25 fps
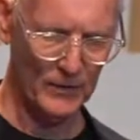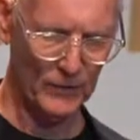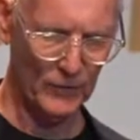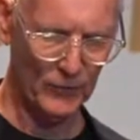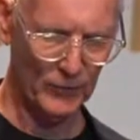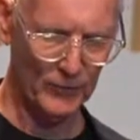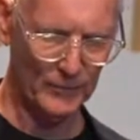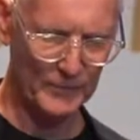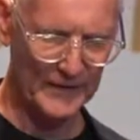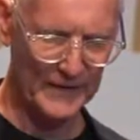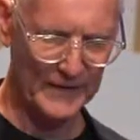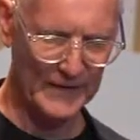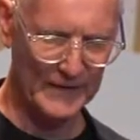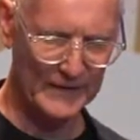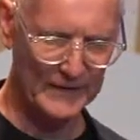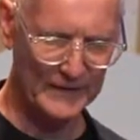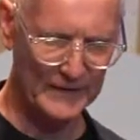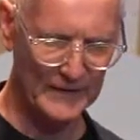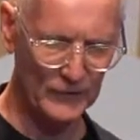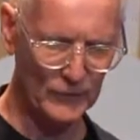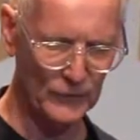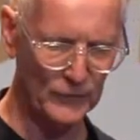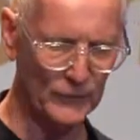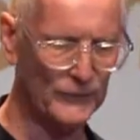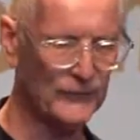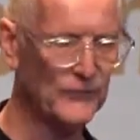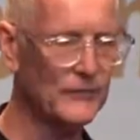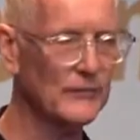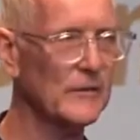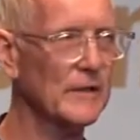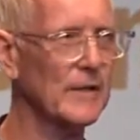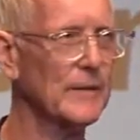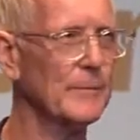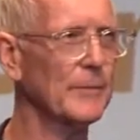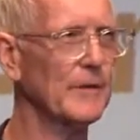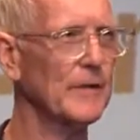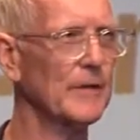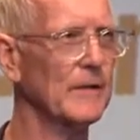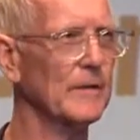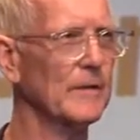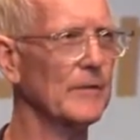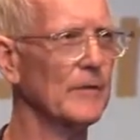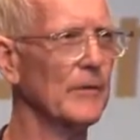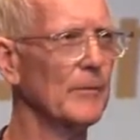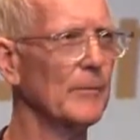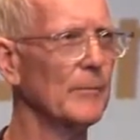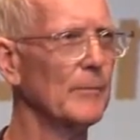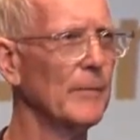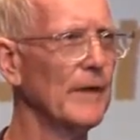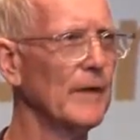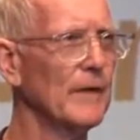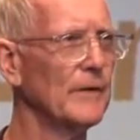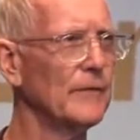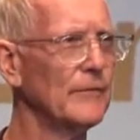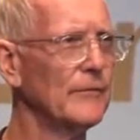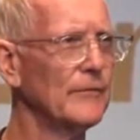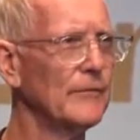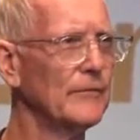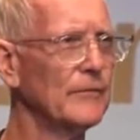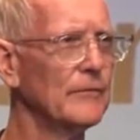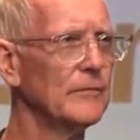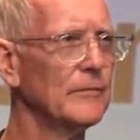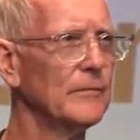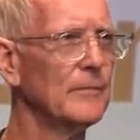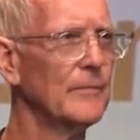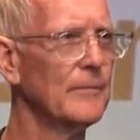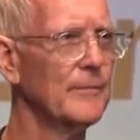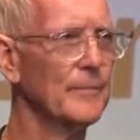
or being killed sleeping in their beds.